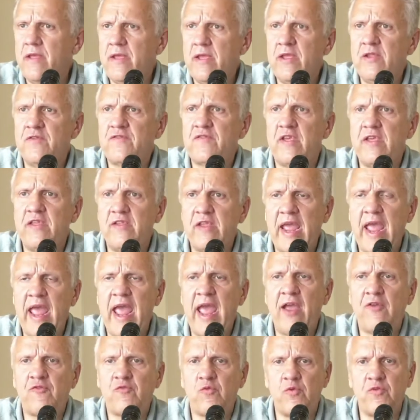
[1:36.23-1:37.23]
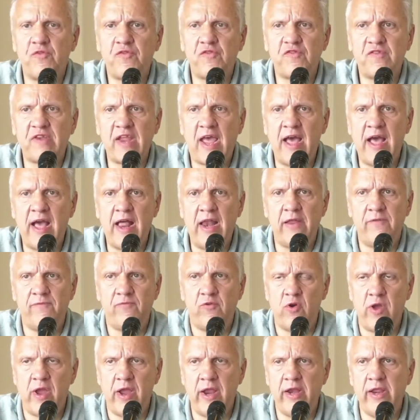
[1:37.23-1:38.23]
it's a actual style of
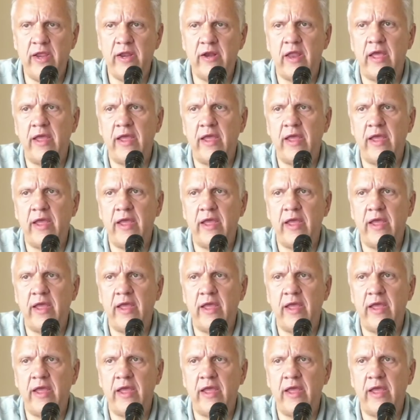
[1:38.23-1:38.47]
writing,